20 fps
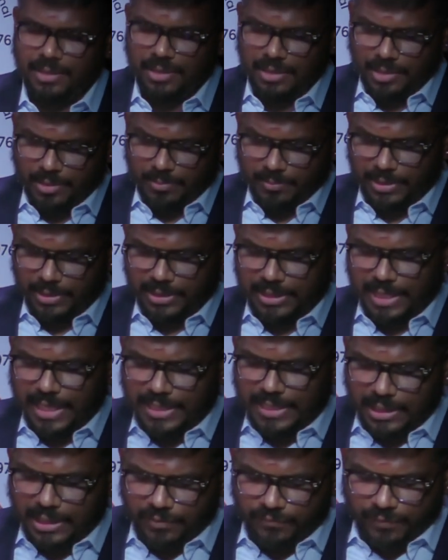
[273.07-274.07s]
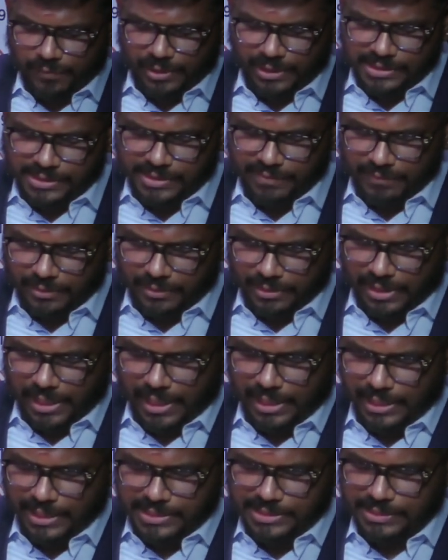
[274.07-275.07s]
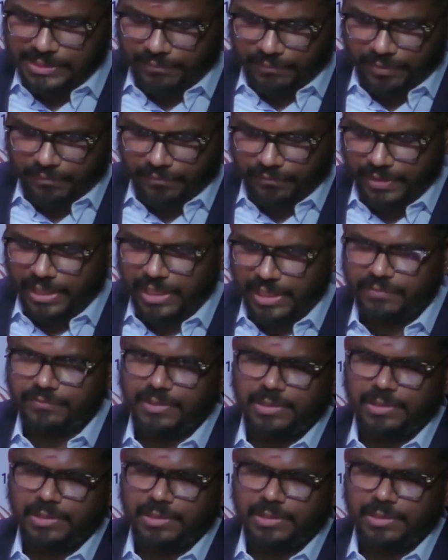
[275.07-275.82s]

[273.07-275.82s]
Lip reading: But 1947 to 1975,